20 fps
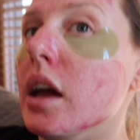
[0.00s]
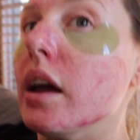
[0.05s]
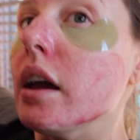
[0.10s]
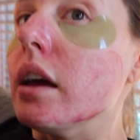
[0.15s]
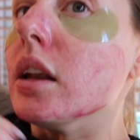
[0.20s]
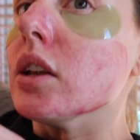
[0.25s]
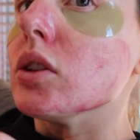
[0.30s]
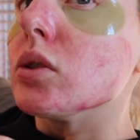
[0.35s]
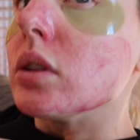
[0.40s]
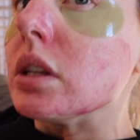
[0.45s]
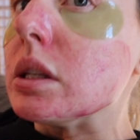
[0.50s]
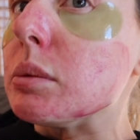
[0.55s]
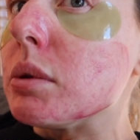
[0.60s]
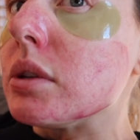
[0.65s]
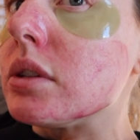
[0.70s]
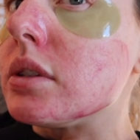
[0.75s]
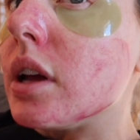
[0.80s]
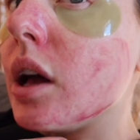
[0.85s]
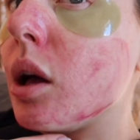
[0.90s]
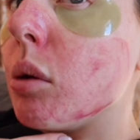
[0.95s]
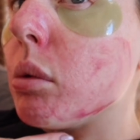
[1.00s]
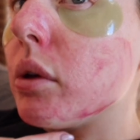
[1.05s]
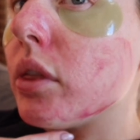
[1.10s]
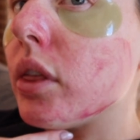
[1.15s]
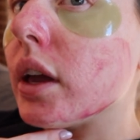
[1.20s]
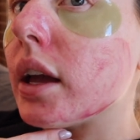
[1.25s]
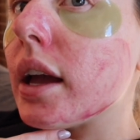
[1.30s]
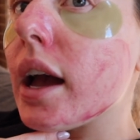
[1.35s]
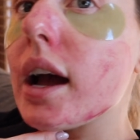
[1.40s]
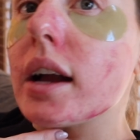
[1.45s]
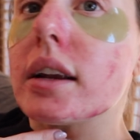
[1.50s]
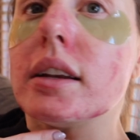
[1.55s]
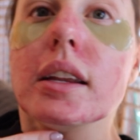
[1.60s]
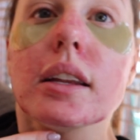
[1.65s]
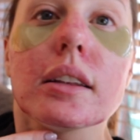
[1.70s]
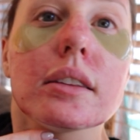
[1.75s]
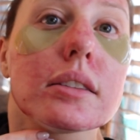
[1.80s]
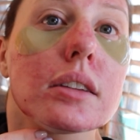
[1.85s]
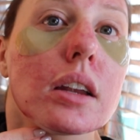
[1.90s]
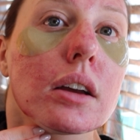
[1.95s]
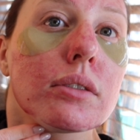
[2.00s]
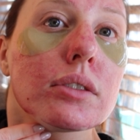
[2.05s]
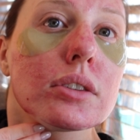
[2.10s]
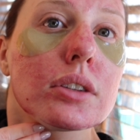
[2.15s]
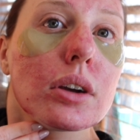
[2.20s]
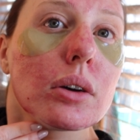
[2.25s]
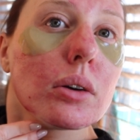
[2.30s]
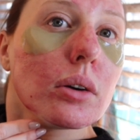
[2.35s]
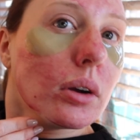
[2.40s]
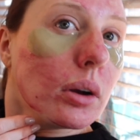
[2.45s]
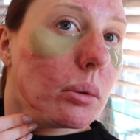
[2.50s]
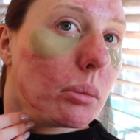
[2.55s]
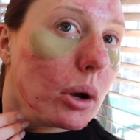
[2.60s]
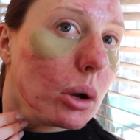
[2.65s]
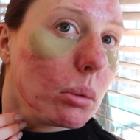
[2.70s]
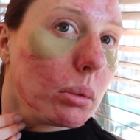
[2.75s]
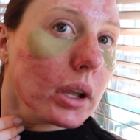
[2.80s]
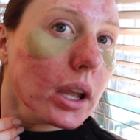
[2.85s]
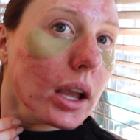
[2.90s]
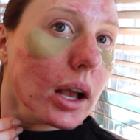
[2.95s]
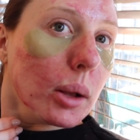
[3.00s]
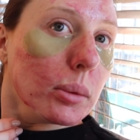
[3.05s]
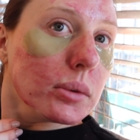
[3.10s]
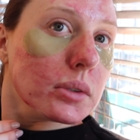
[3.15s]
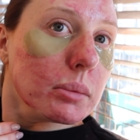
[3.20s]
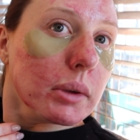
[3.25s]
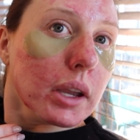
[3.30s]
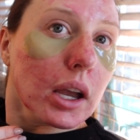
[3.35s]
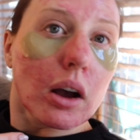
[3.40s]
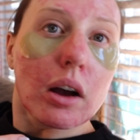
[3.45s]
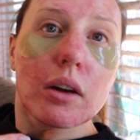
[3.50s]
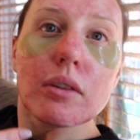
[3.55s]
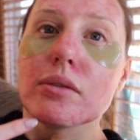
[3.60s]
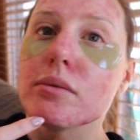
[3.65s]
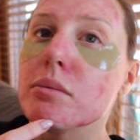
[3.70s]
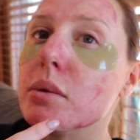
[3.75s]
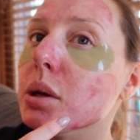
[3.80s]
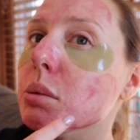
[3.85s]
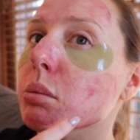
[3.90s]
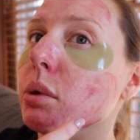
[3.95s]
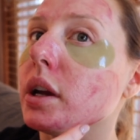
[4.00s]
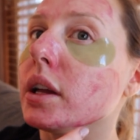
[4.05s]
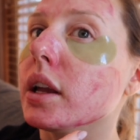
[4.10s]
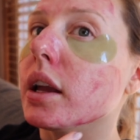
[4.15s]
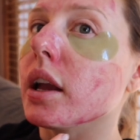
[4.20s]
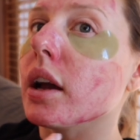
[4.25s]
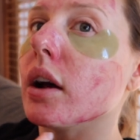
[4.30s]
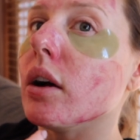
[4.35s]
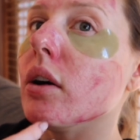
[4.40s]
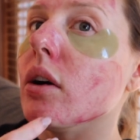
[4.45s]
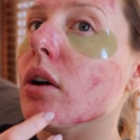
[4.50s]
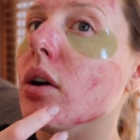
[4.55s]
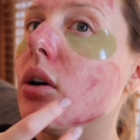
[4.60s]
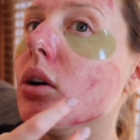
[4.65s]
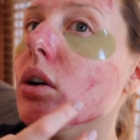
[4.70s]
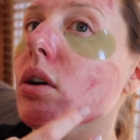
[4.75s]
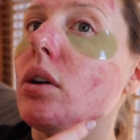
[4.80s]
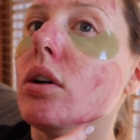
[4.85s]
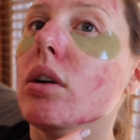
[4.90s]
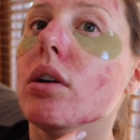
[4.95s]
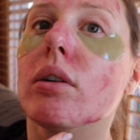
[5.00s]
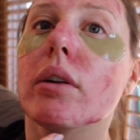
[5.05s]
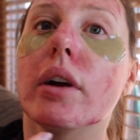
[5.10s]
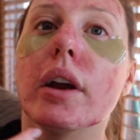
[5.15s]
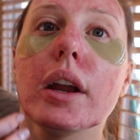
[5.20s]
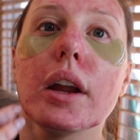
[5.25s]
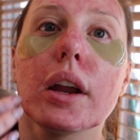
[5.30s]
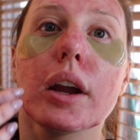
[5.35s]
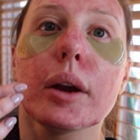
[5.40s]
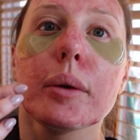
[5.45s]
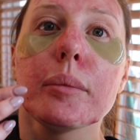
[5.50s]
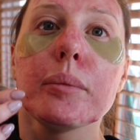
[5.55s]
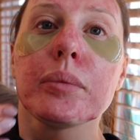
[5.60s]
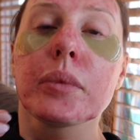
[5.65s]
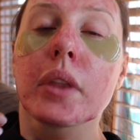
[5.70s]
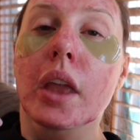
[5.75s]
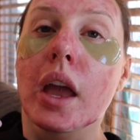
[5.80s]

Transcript: And it's really supposed to help with like acne and stuff. So I'm hoping it helps me out. I've been breaking out all right here.